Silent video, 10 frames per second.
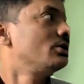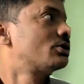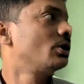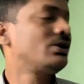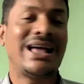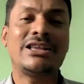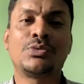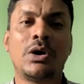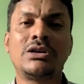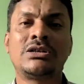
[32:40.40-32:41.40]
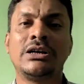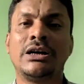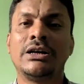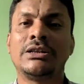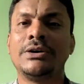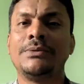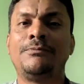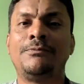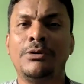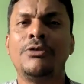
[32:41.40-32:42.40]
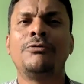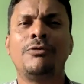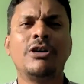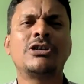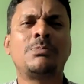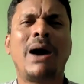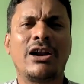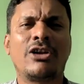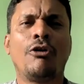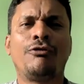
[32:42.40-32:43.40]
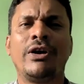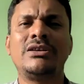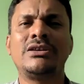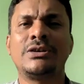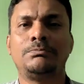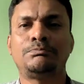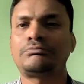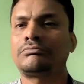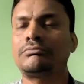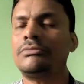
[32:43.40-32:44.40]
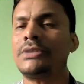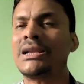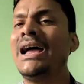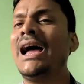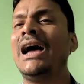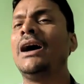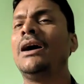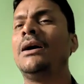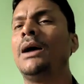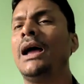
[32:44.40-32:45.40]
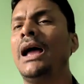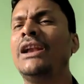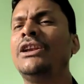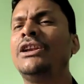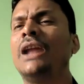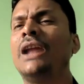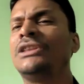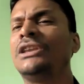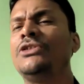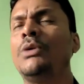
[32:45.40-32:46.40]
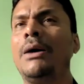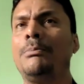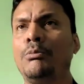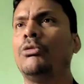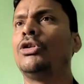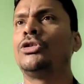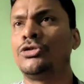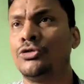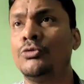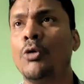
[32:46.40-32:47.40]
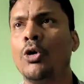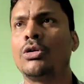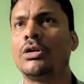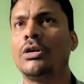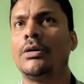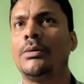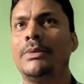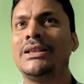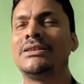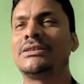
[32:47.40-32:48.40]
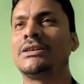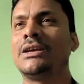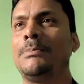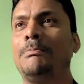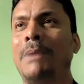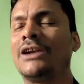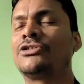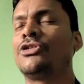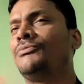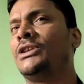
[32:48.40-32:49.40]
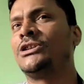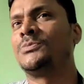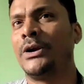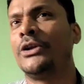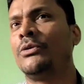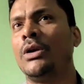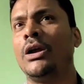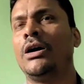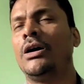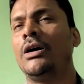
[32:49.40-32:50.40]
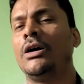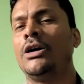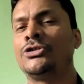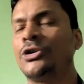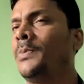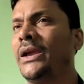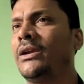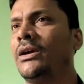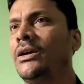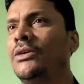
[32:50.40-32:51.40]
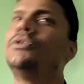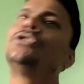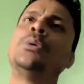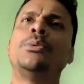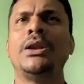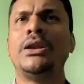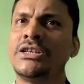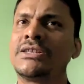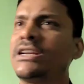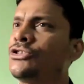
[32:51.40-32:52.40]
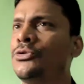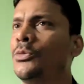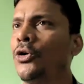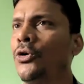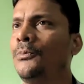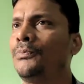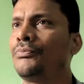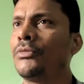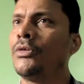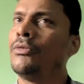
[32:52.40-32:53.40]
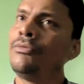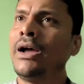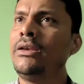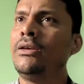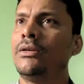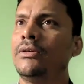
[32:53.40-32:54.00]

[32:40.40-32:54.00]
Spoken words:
So that's what the first part of it. And I think you have two more parts of this particular topic, which we will discuss tomorrow. Fine?